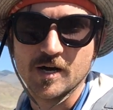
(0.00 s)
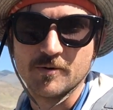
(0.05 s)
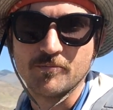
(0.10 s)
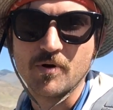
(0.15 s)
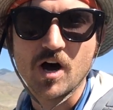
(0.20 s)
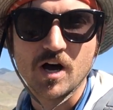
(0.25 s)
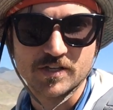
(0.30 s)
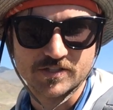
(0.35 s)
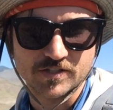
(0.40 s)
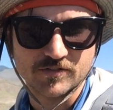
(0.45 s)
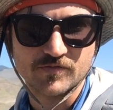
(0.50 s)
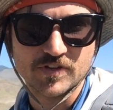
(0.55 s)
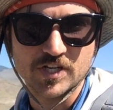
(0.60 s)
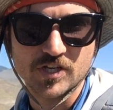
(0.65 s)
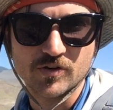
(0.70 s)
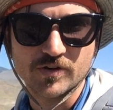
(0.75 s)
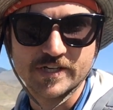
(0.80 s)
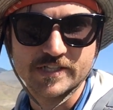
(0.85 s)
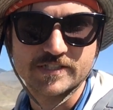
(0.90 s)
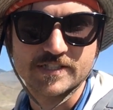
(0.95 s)
pause the
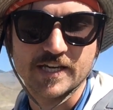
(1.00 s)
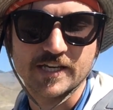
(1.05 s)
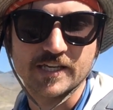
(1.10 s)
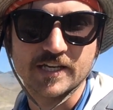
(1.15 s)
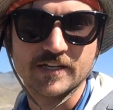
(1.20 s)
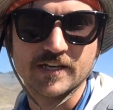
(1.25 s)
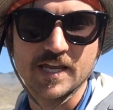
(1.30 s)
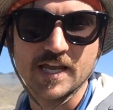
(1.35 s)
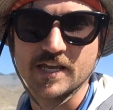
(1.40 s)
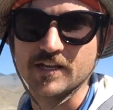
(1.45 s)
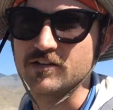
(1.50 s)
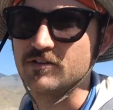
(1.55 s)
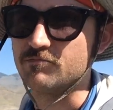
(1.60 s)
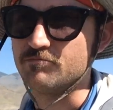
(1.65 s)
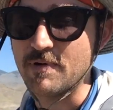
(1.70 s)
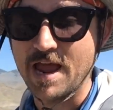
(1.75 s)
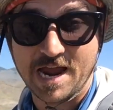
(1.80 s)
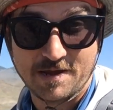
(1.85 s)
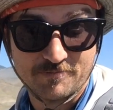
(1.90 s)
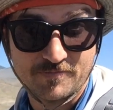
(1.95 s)
video in a second and
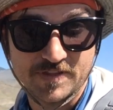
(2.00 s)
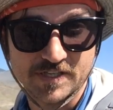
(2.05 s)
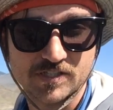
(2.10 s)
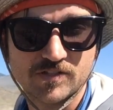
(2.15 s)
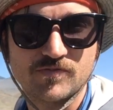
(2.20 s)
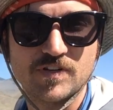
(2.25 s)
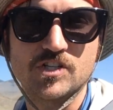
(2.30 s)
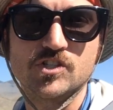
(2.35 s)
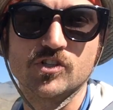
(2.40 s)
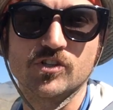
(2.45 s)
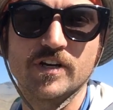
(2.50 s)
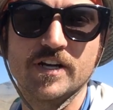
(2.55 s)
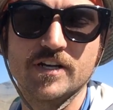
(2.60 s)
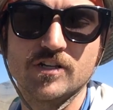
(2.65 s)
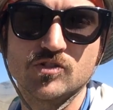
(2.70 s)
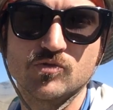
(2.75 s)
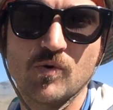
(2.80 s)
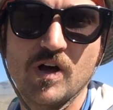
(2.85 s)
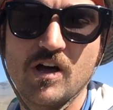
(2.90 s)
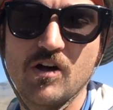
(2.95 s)
map this feature in
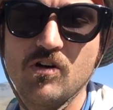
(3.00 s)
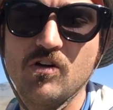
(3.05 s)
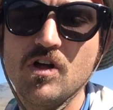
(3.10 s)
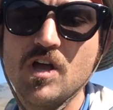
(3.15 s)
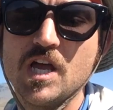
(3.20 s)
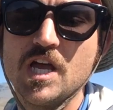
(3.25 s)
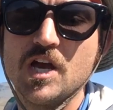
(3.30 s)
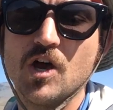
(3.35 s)
as well.